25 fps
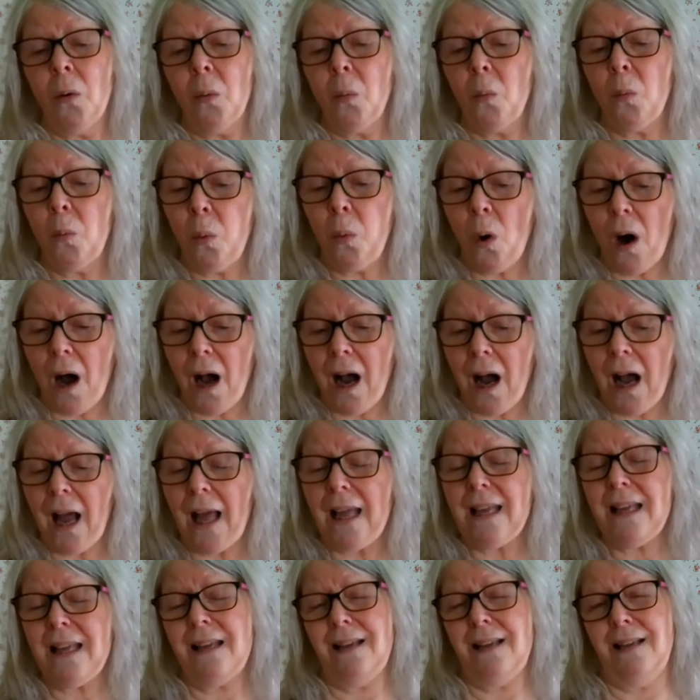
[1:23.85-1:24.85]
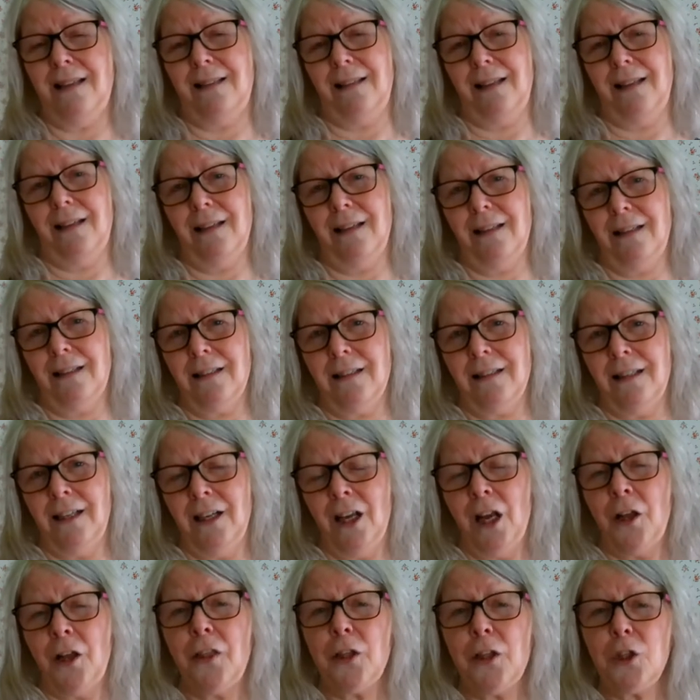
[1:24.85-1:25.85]
Why is it
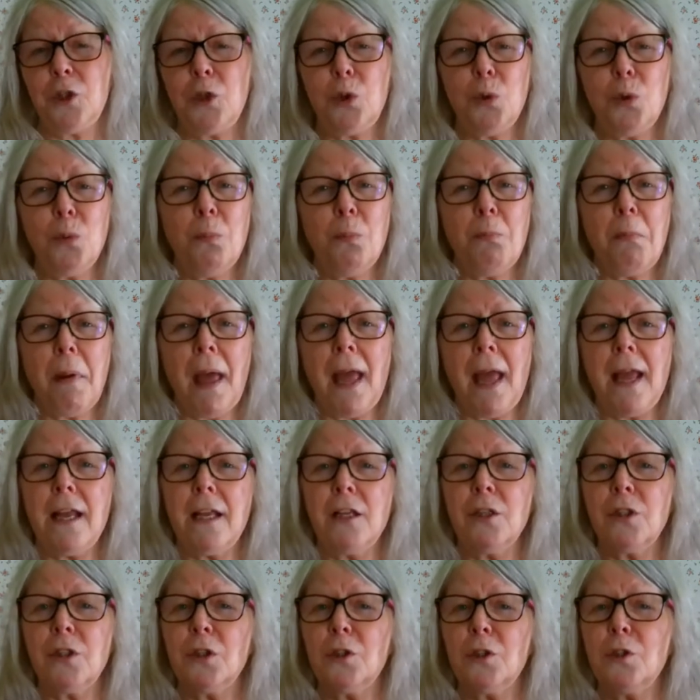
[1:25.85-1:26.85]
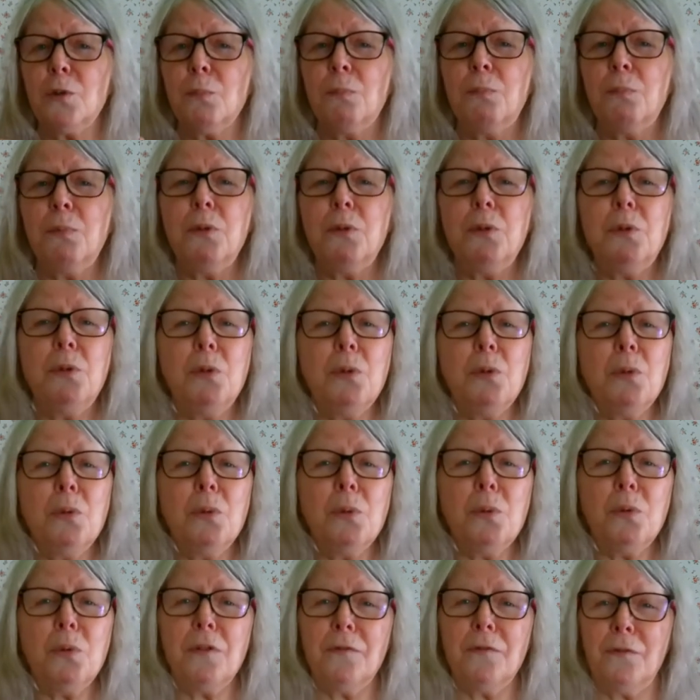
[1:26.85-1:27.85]
that you make such
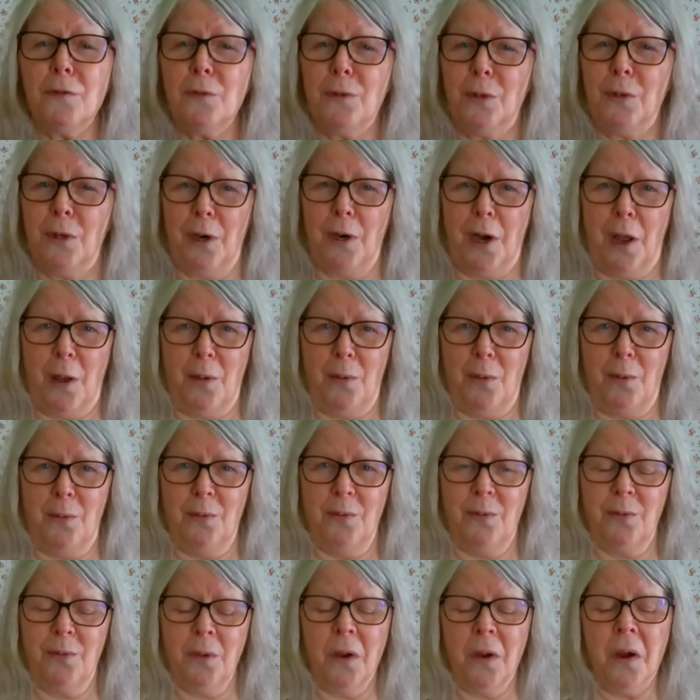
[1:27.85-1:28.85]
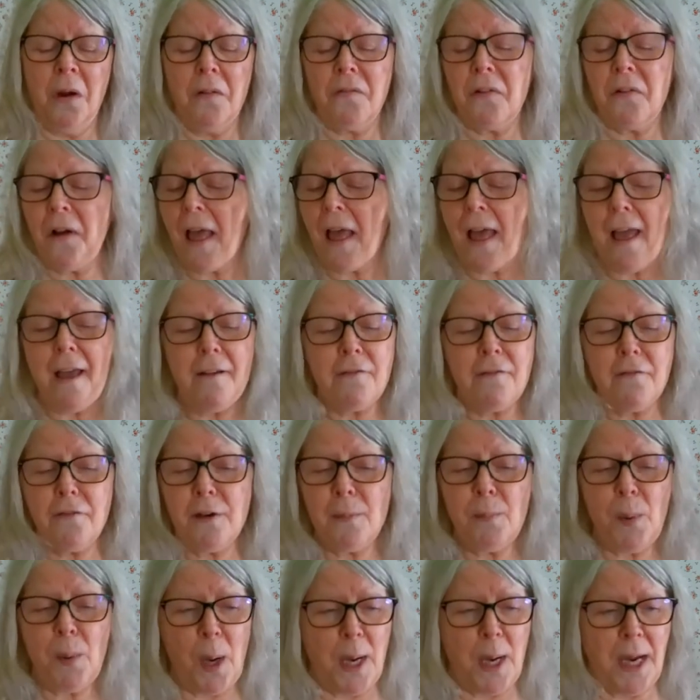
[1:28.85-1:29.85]
beautiful clothes else, for
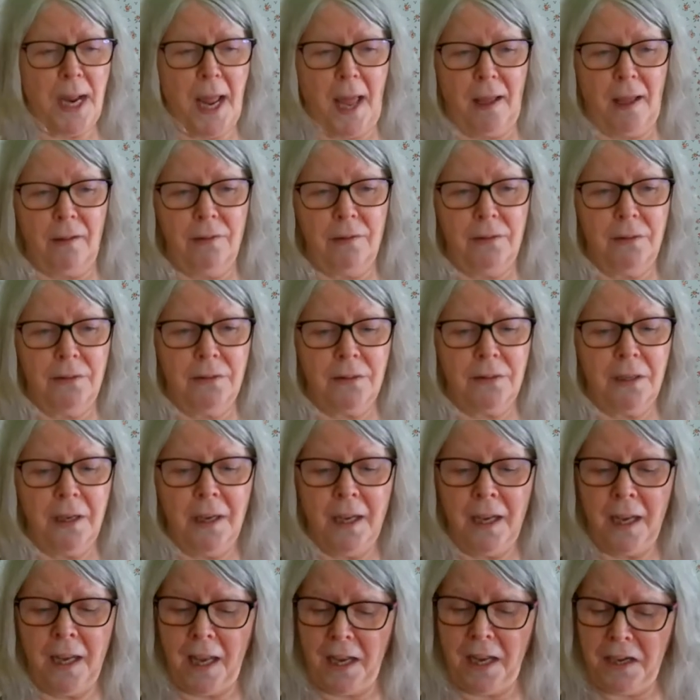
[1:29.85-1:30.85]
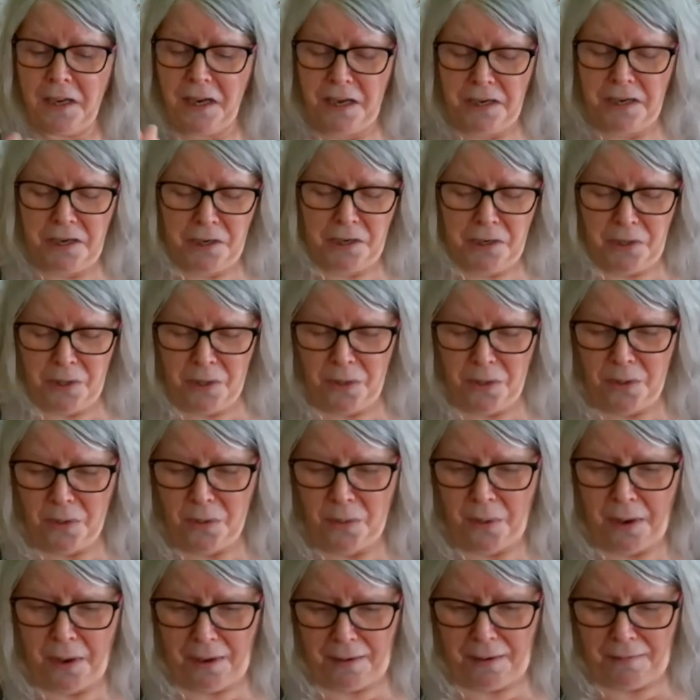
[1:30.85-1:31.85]
everybody else, and that
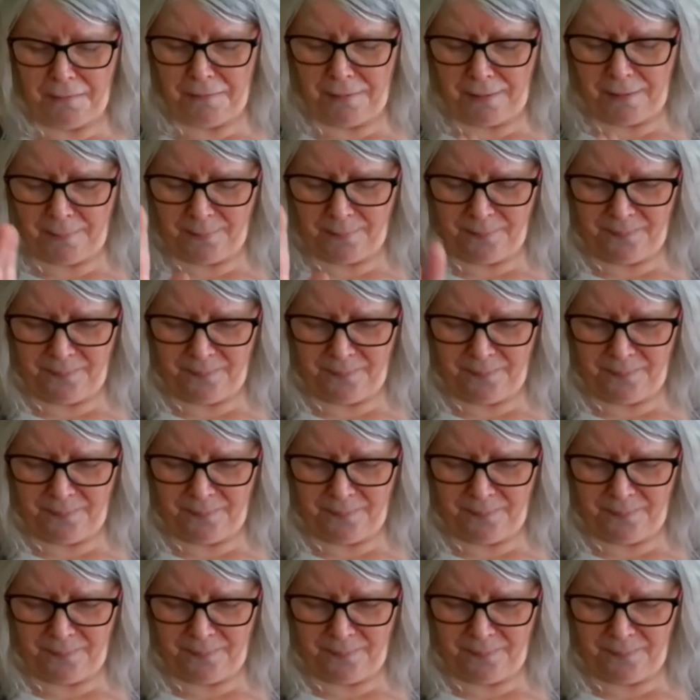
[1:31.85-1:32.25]
you are a, uh,